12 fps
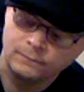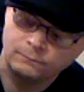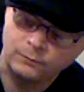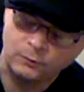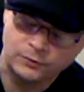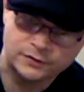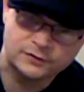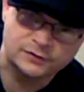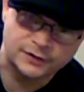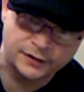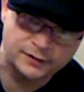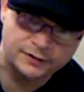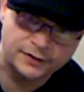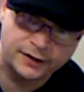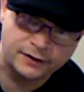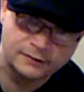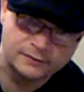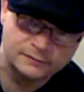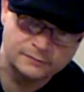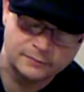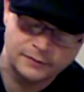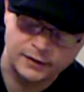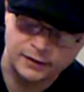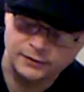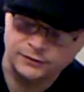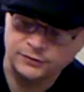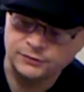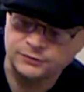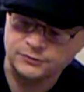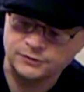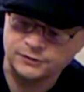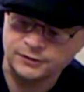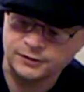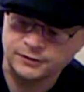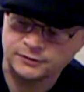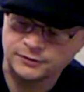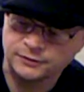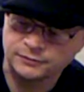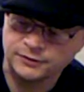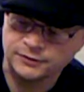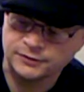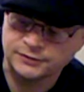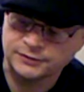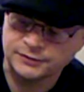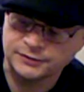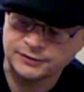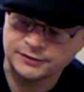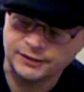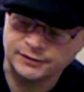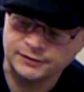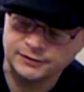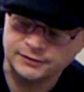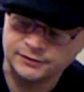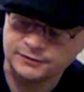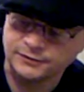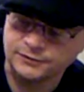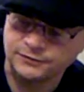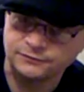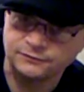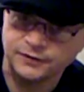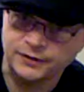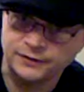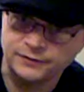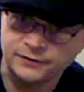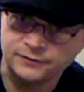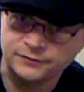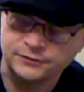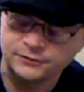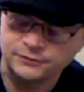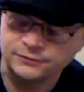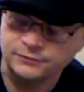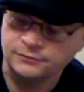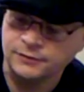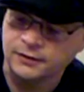but when it's sanded down and used some of the sealing techniques that you can find here on YouTube,